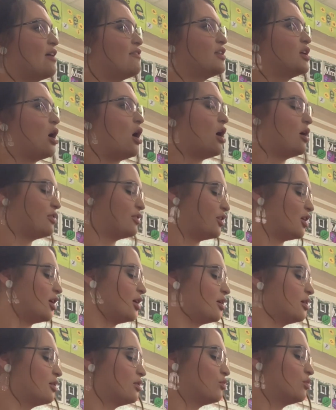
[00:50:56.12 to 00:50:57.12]
of an
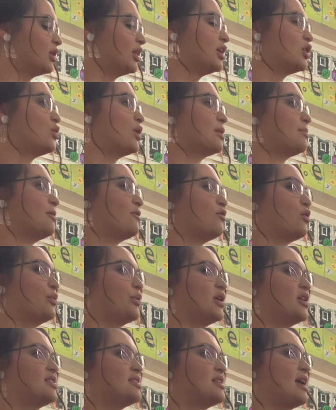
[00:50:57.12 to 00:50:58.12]
author, really quick before we
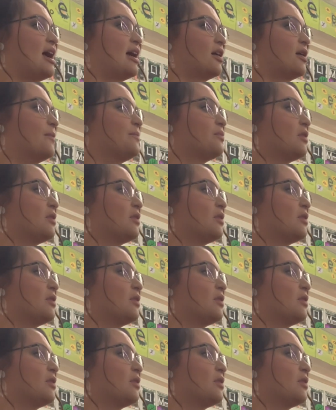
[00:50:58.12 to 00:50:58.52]
get a snack,